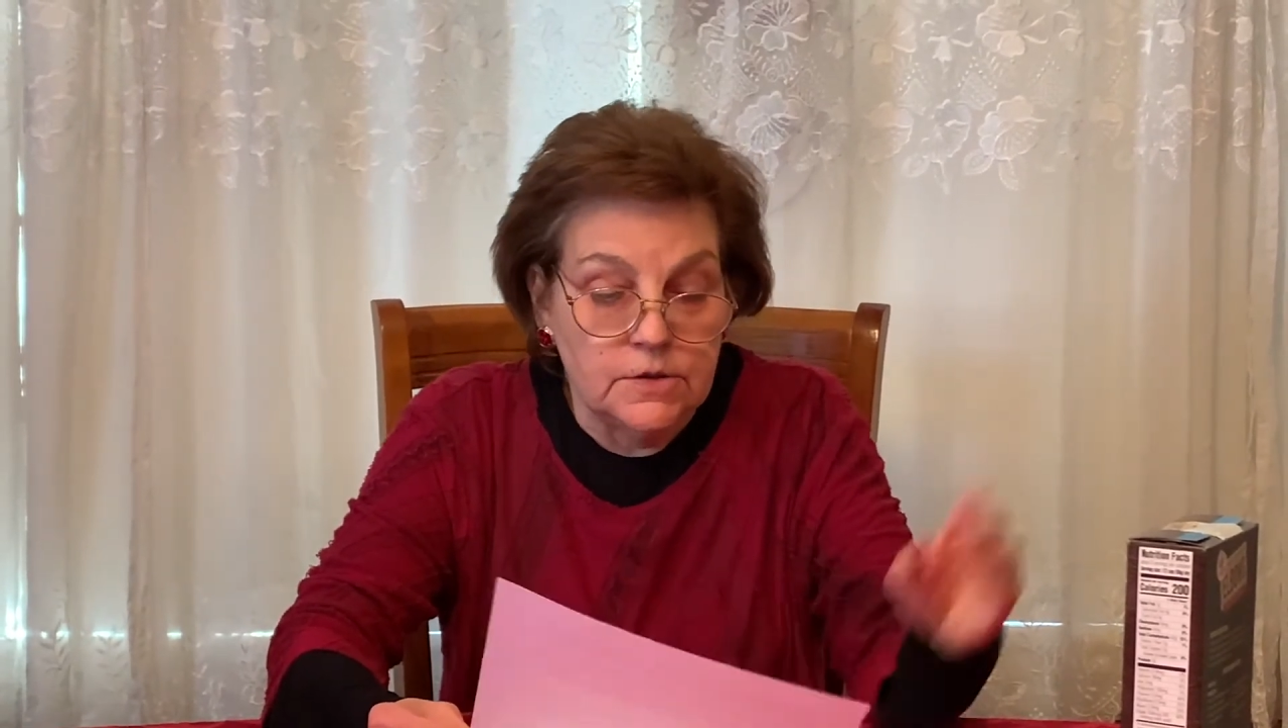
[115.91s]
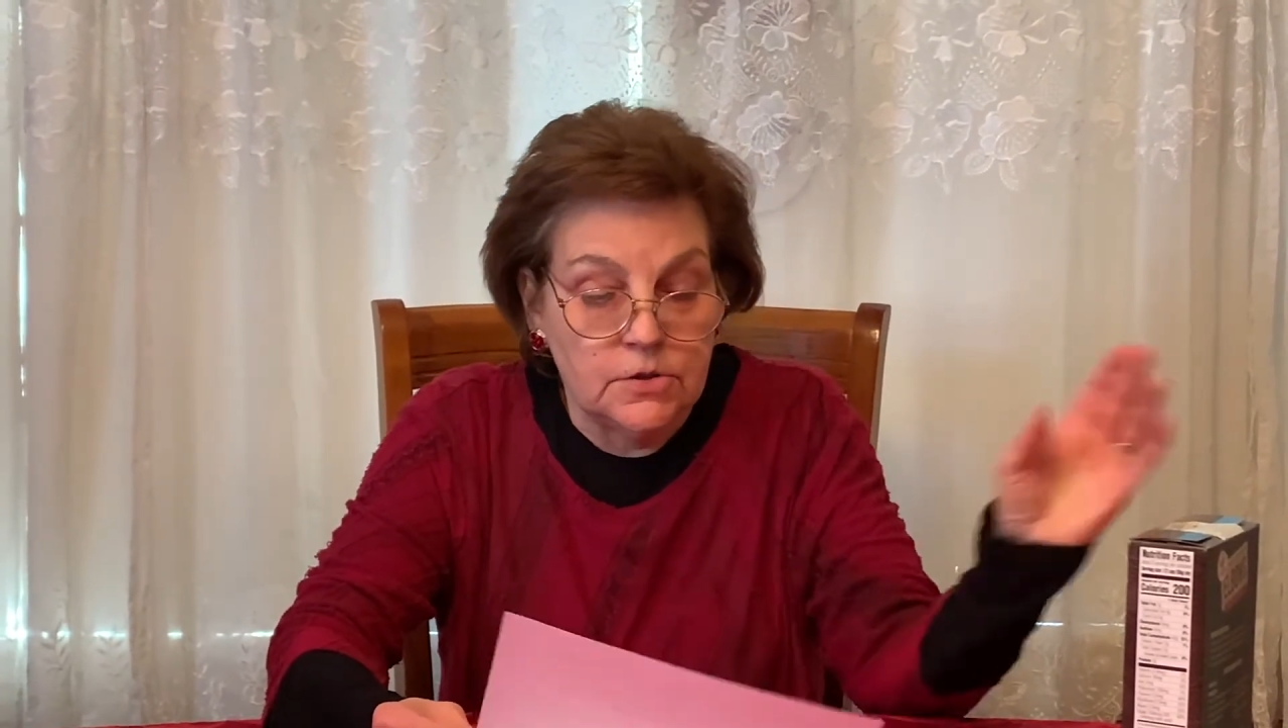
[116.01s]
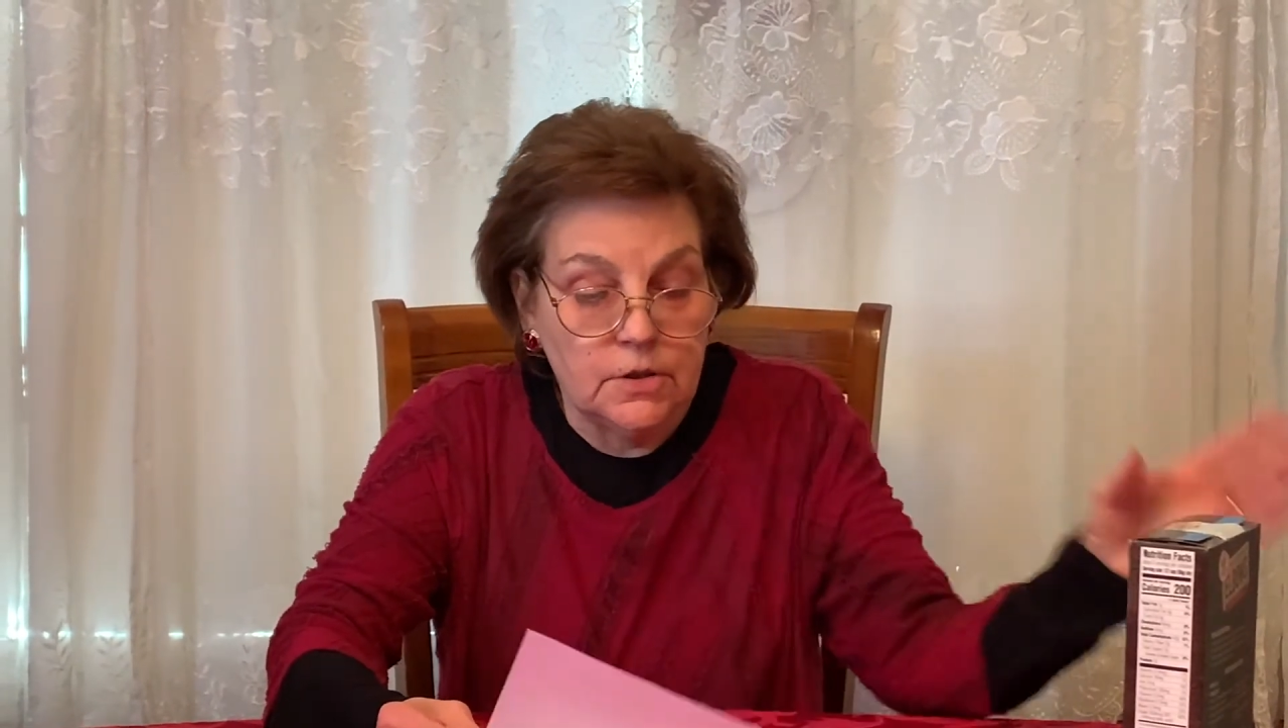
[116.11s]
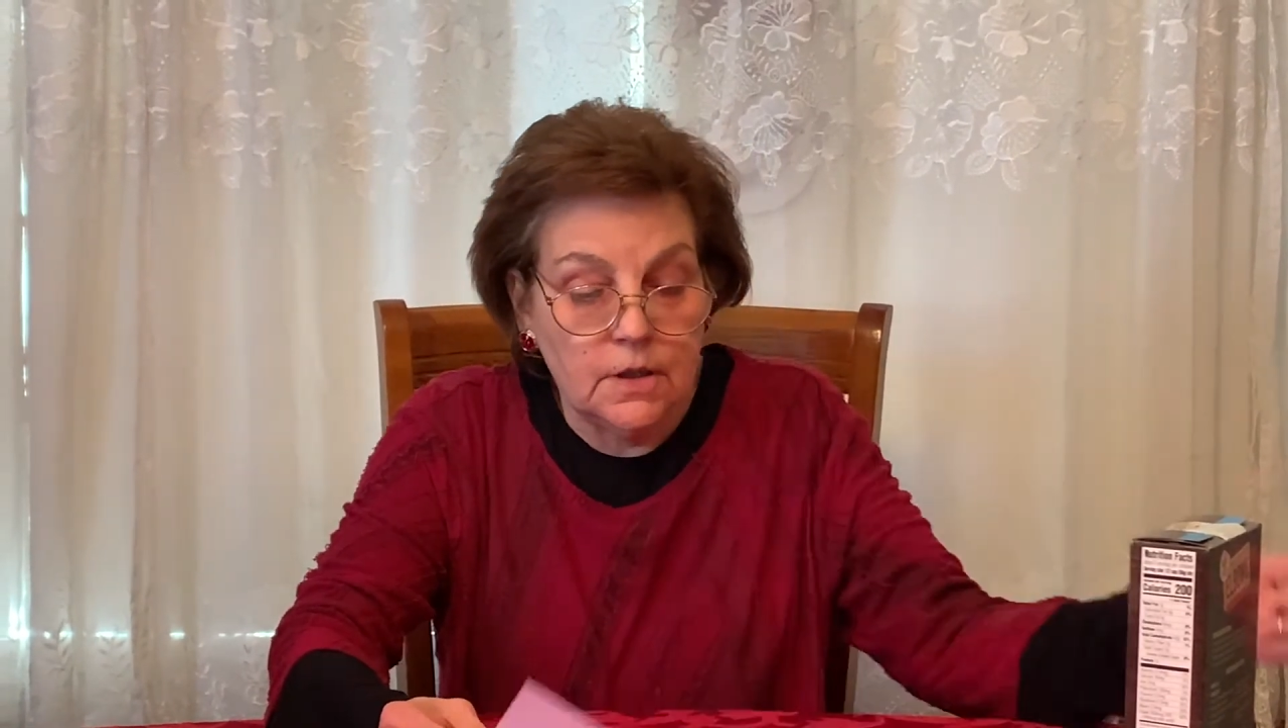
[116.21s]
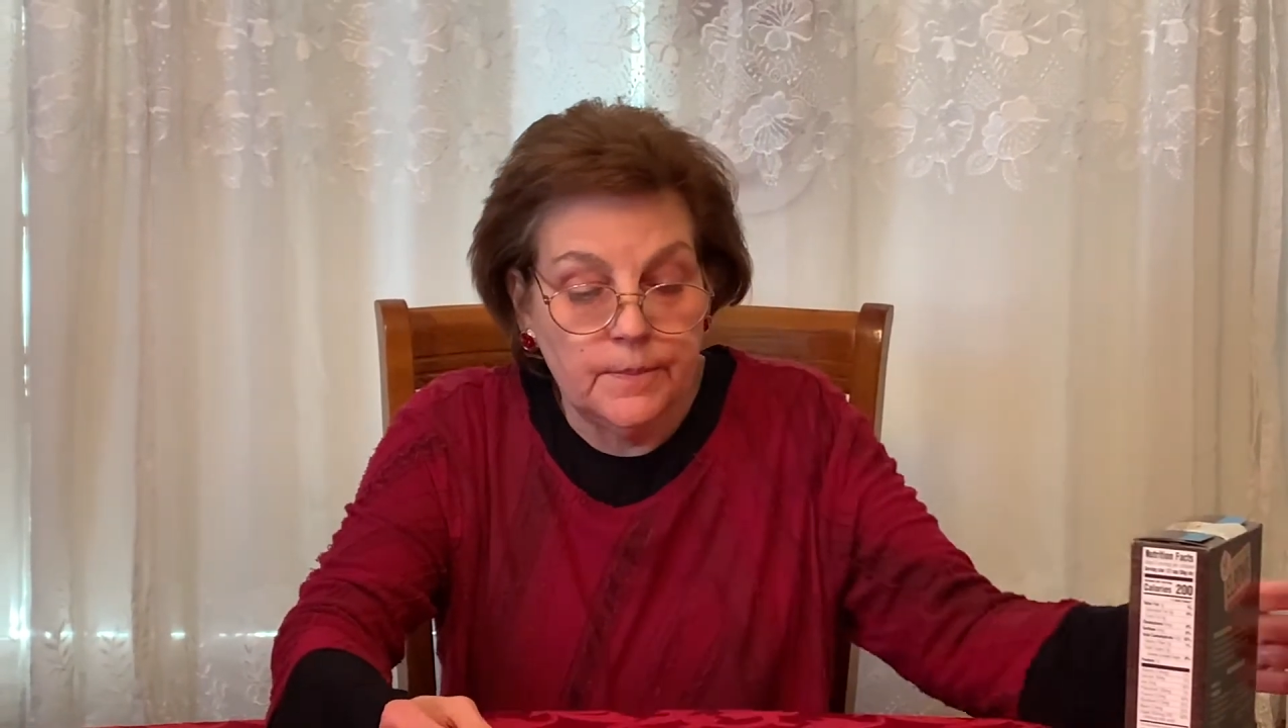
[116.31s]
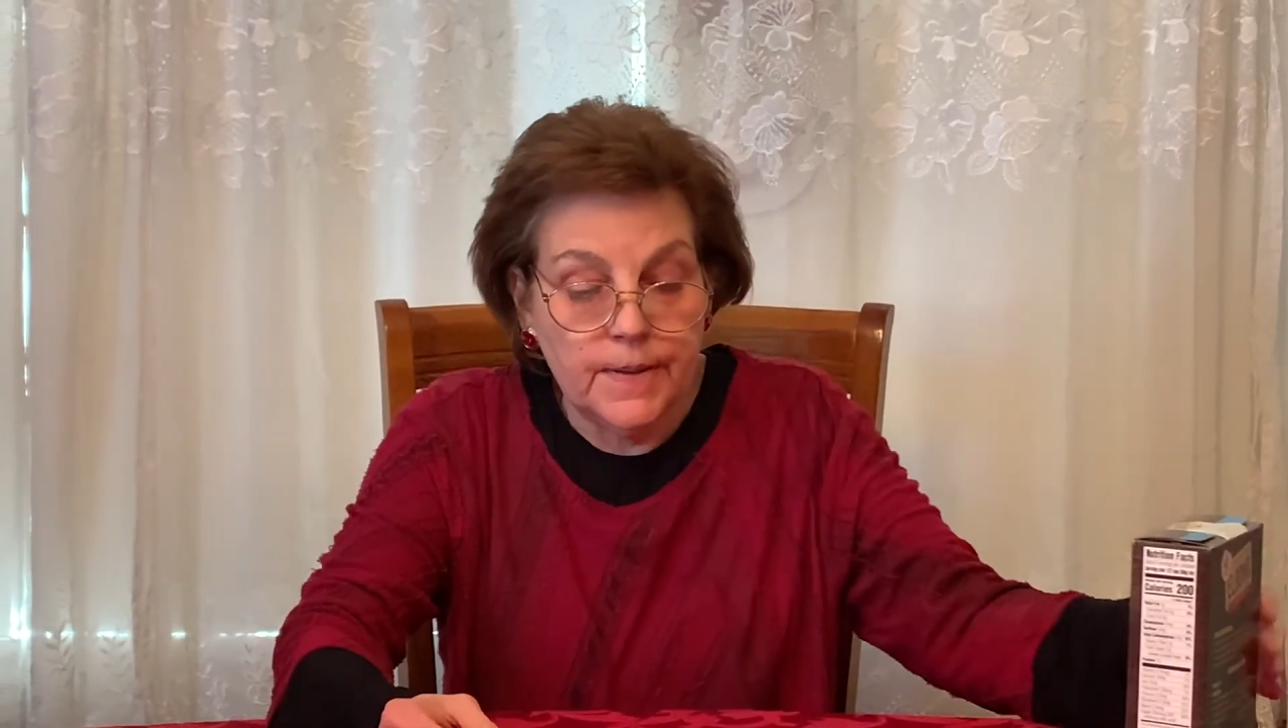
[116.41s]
took a